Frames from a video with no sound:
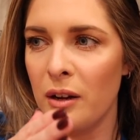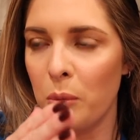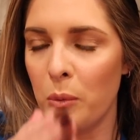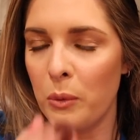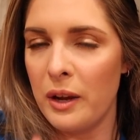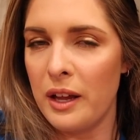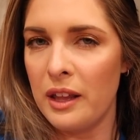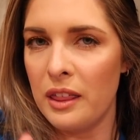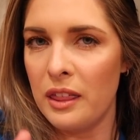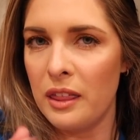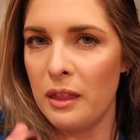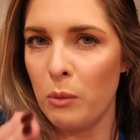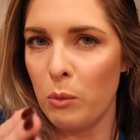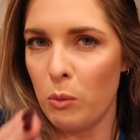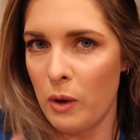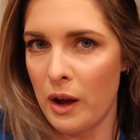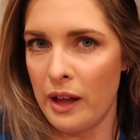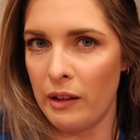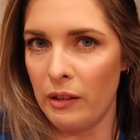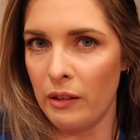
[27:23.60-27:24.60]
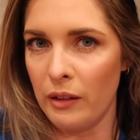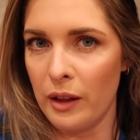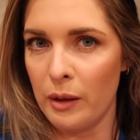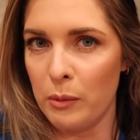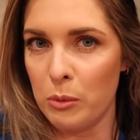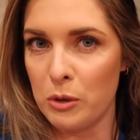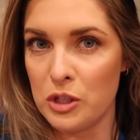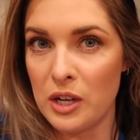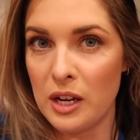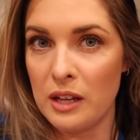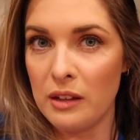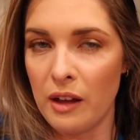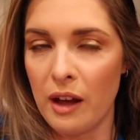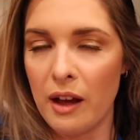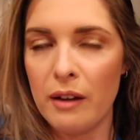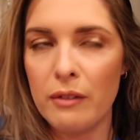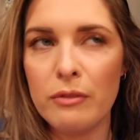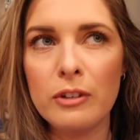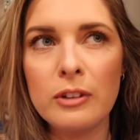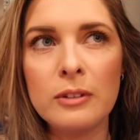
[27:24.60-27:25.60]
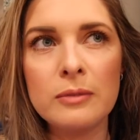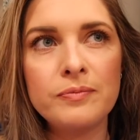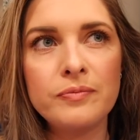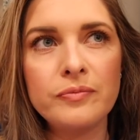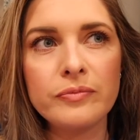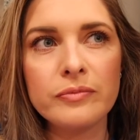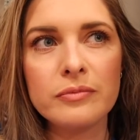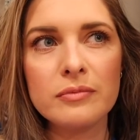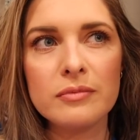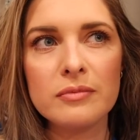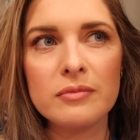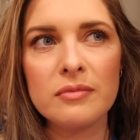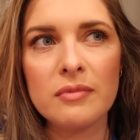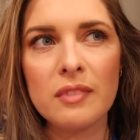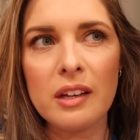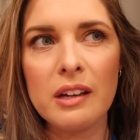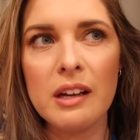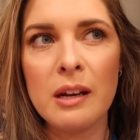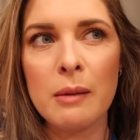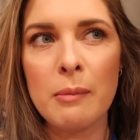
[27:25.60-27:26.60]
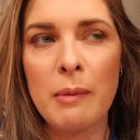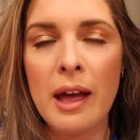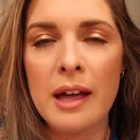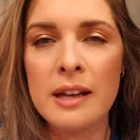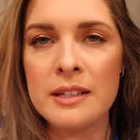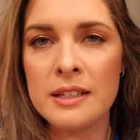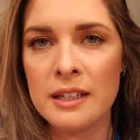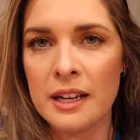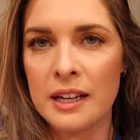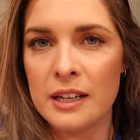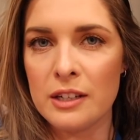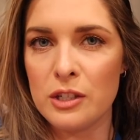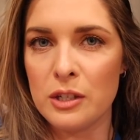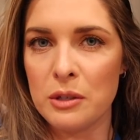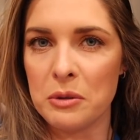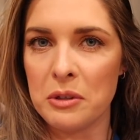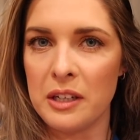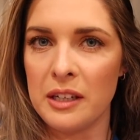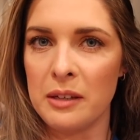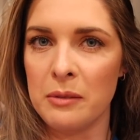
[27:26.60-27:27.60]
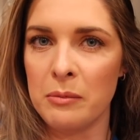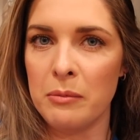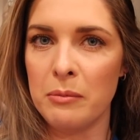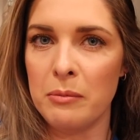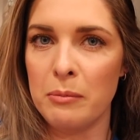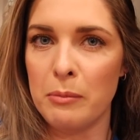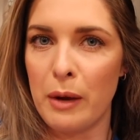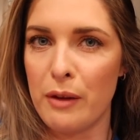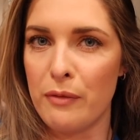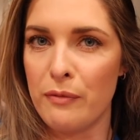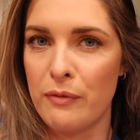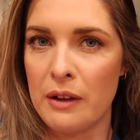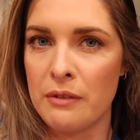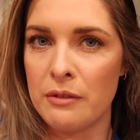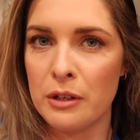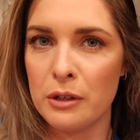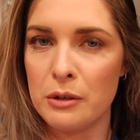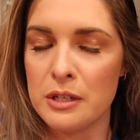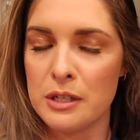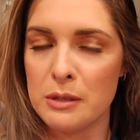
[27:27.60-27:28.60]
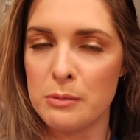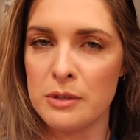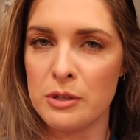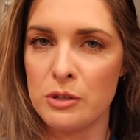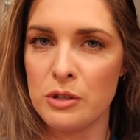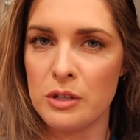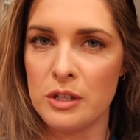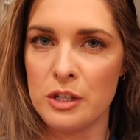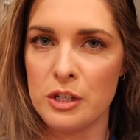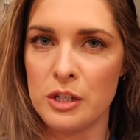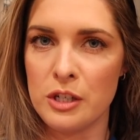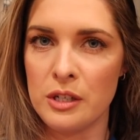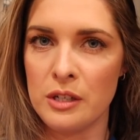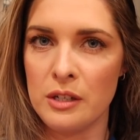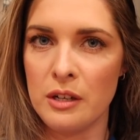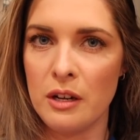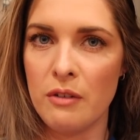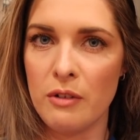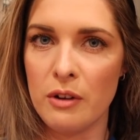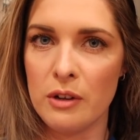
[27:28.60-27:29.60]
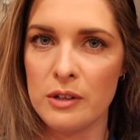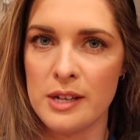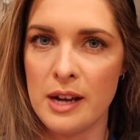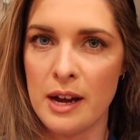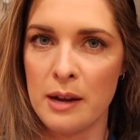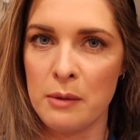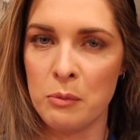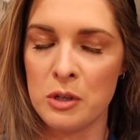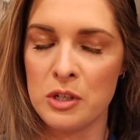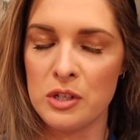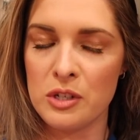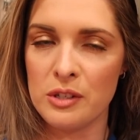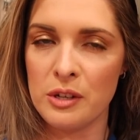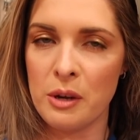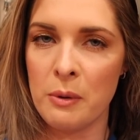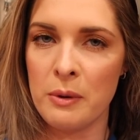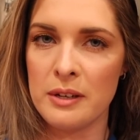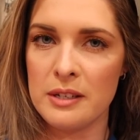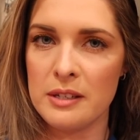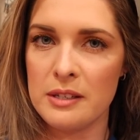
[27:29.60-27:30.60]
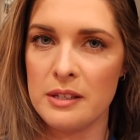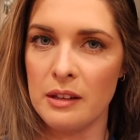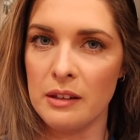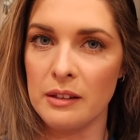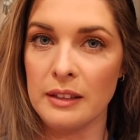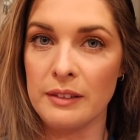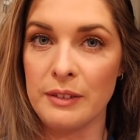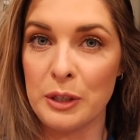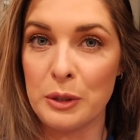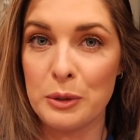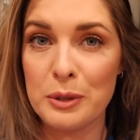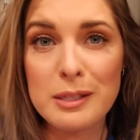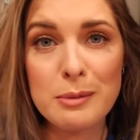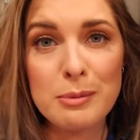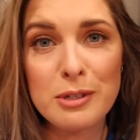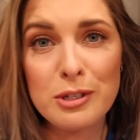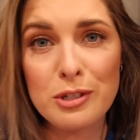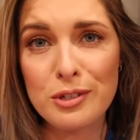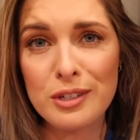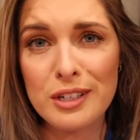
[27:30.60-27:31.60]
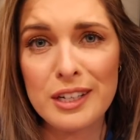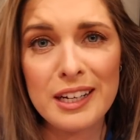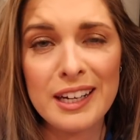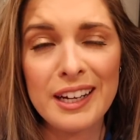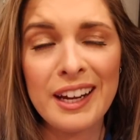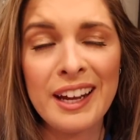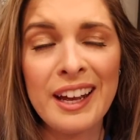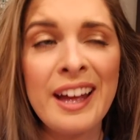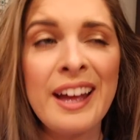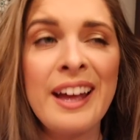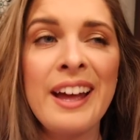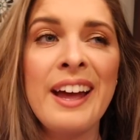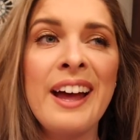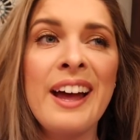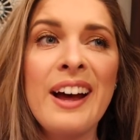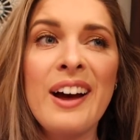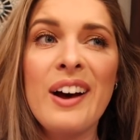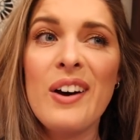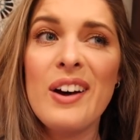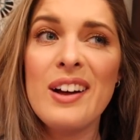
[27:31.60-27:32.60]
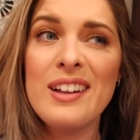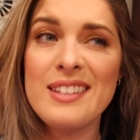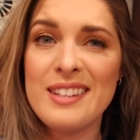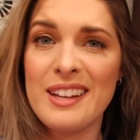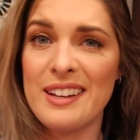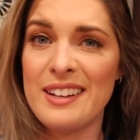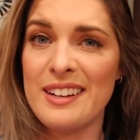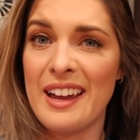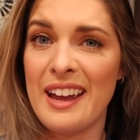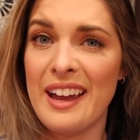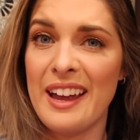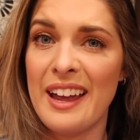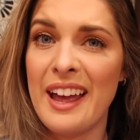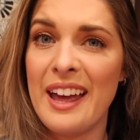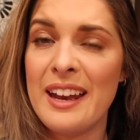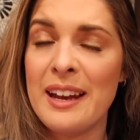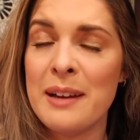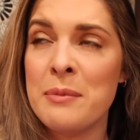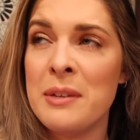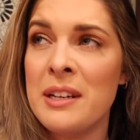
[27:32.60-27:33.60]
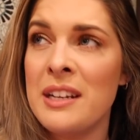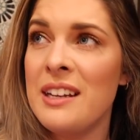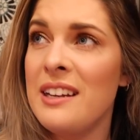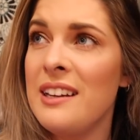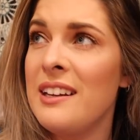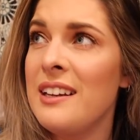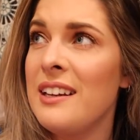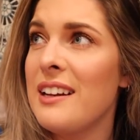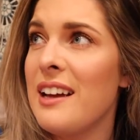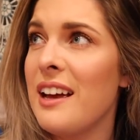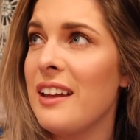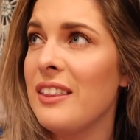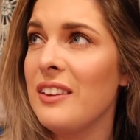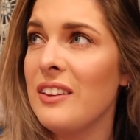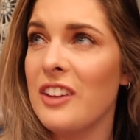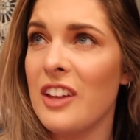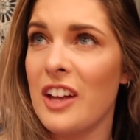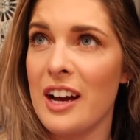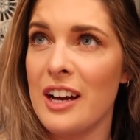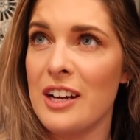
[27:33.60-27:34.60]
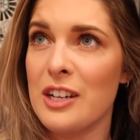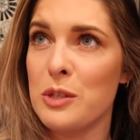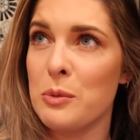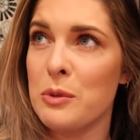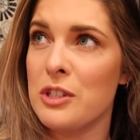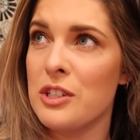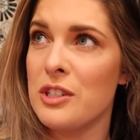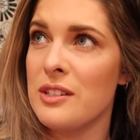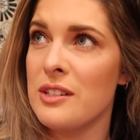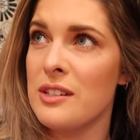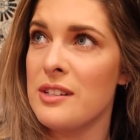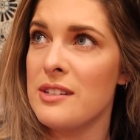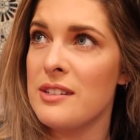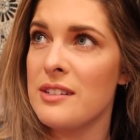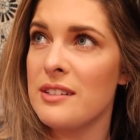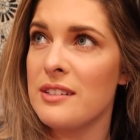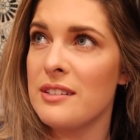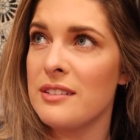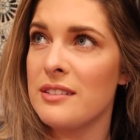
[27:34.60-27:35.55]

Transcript: with Wine Club, which I love. And I'm ending it doing my favorite Christmas tradition of all time, which is going to see the living Christmas tree on Sunday. And I'm gonna eat at the Lodge, which is